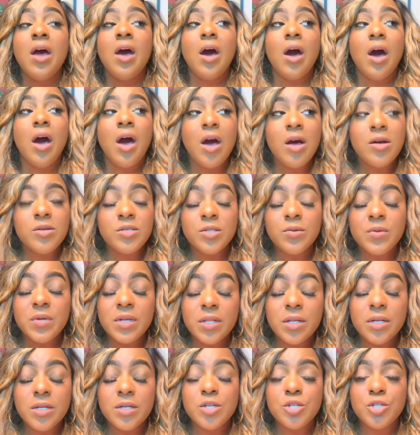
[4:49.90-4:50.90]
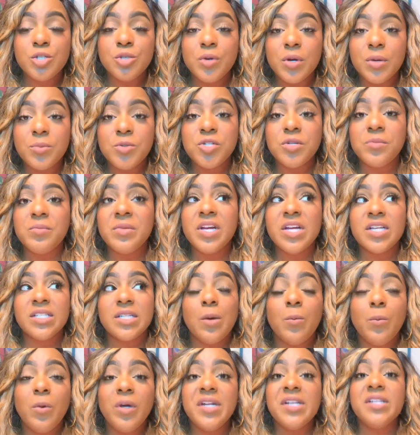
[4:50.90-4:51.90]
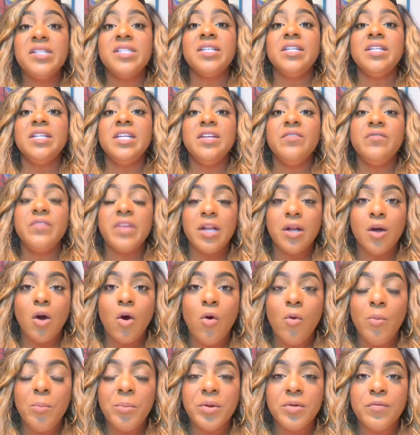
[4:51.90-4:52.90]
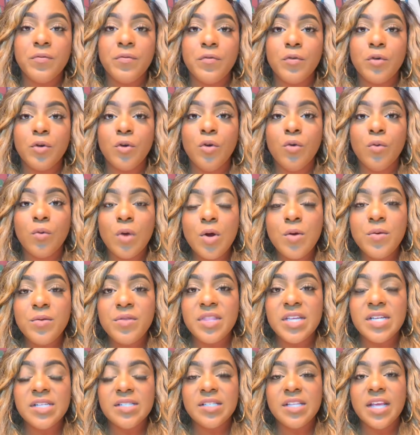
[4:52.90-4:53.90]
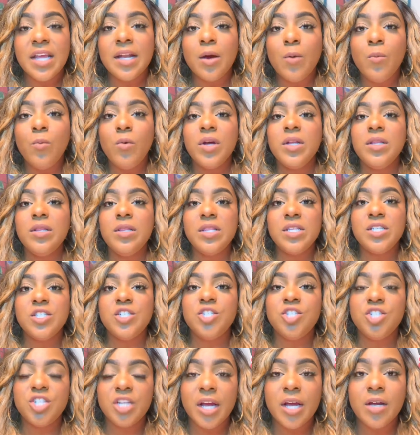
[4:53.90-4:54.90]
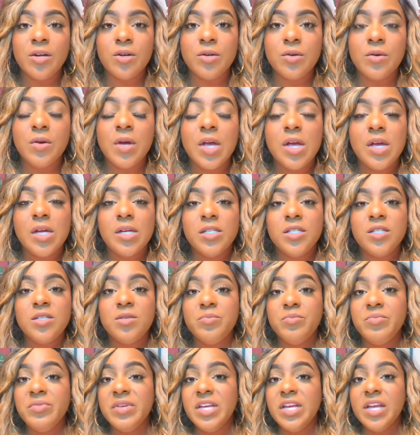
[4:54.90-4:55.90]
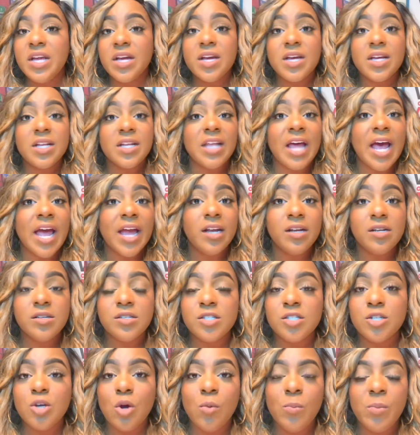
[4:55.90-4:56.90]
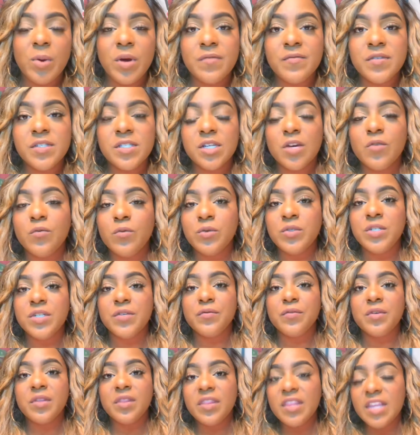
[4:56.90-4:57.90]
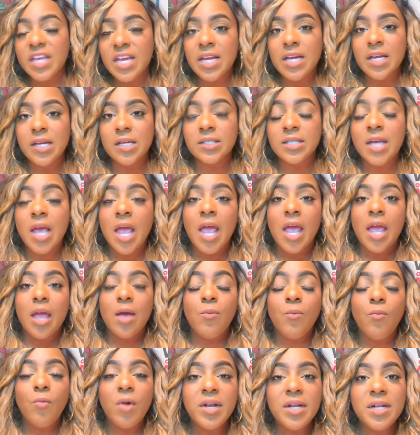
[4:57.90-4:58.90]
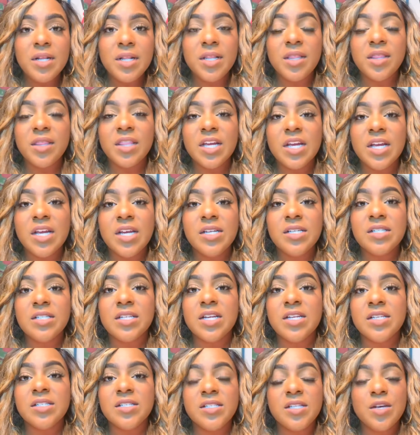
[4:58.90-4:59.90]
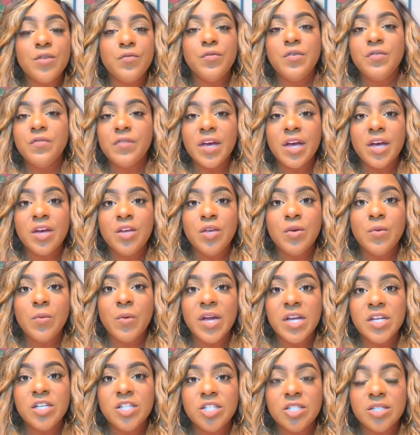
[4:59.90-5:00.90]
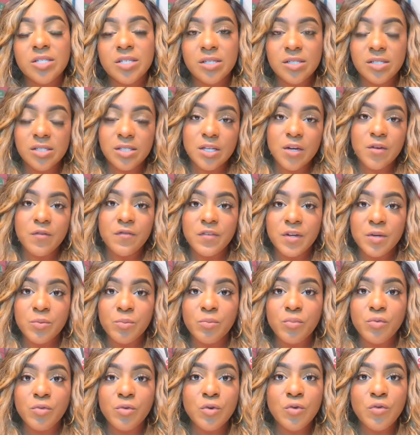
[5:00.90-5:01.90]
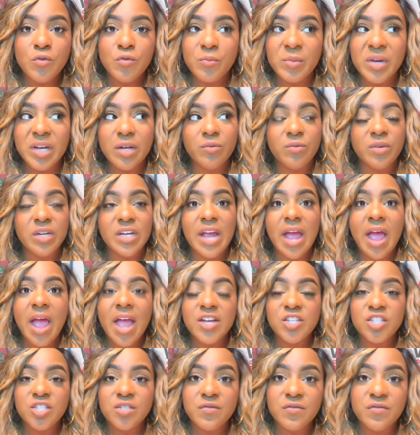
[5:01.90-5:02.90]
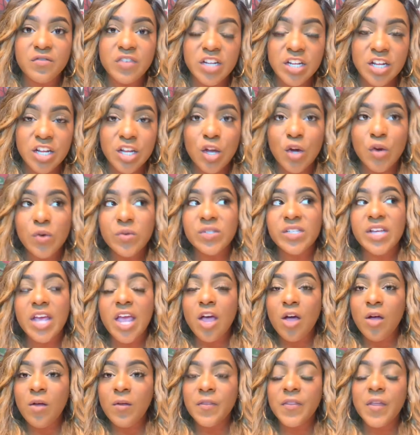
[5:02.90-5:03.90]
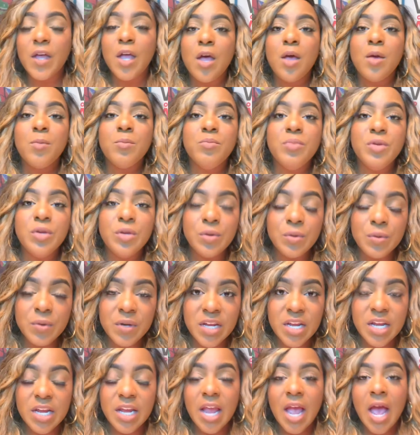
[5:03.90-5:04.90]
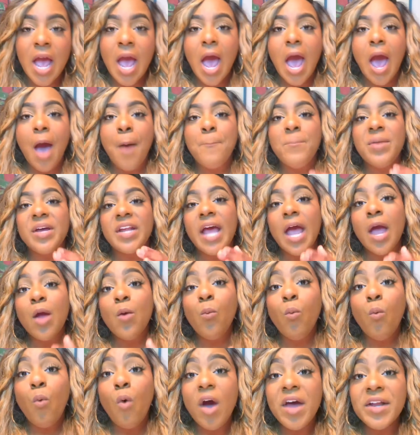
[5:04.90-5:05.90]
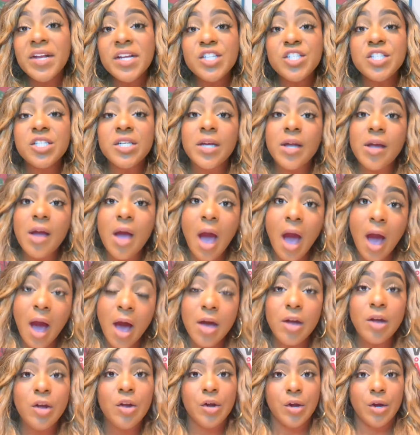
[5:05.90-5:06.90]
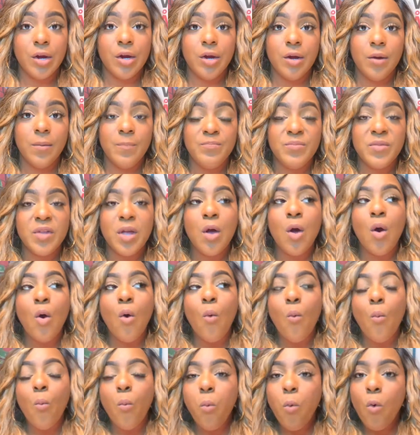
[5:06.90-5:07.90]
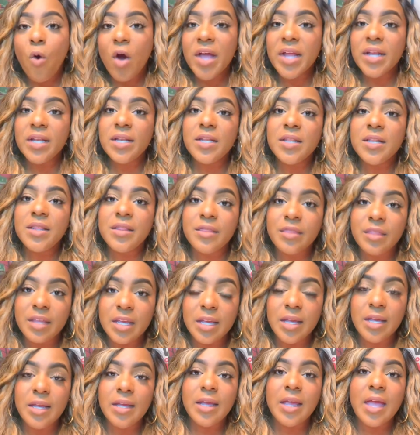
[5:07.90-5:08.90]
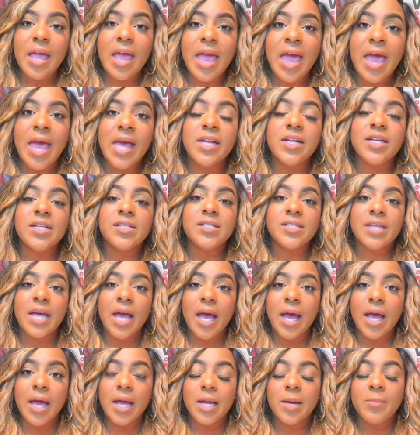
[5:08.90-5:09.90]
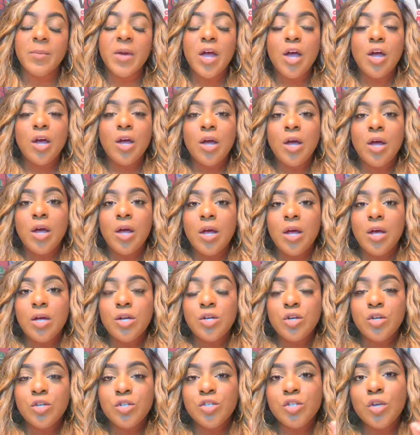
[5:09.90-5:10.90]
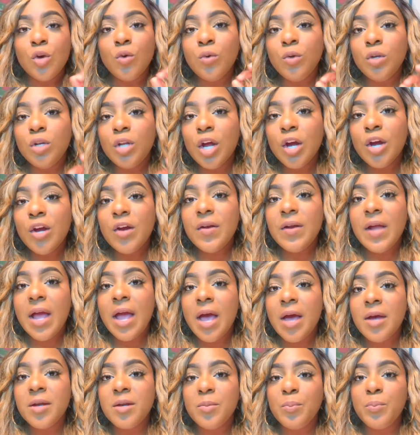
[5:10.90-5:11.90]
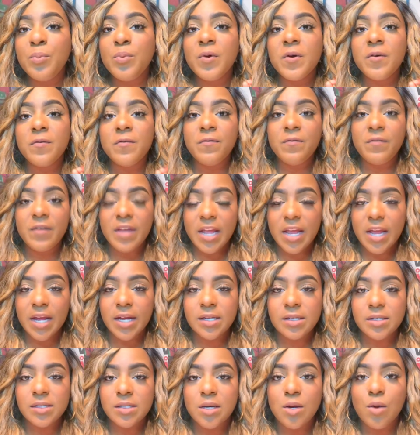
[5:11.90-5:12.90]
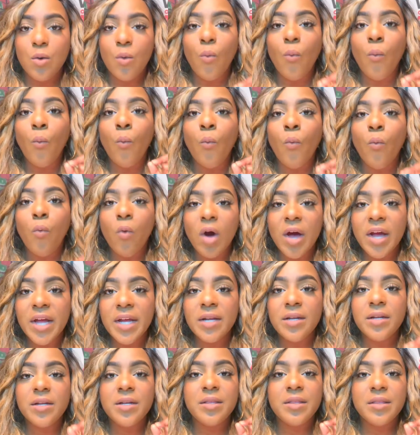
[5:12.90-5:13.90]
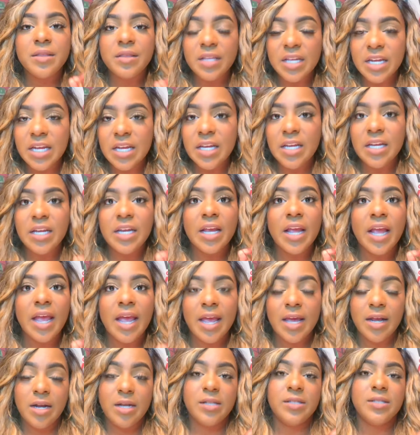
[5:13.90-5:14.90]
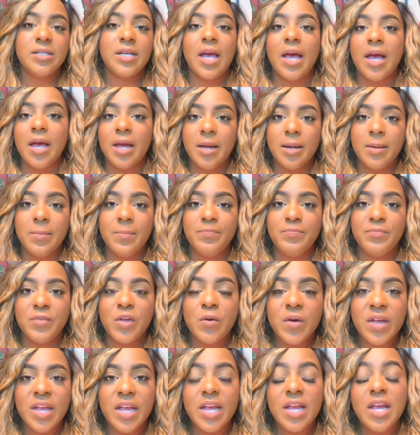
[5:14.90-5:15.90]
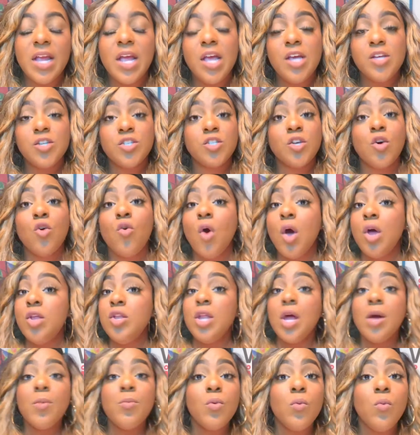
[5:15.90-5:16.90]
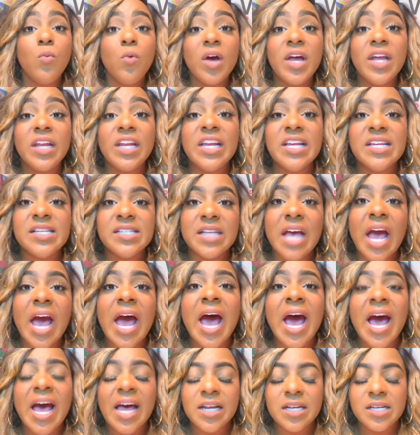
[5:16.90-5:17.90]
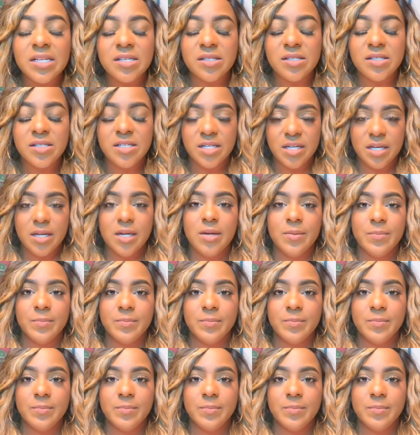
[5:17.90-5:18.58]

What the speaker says: also in the description, because I wanted to leave that open for growth, is that I want this channel to be a kaleidoscope of several different things. And one of the things is self-evaluation and self-improvement, reaction videos, health, beauty. But I wanted to conquer one thing at a time. So learn how to perfect one thing at a time, okay? So number one is honesty.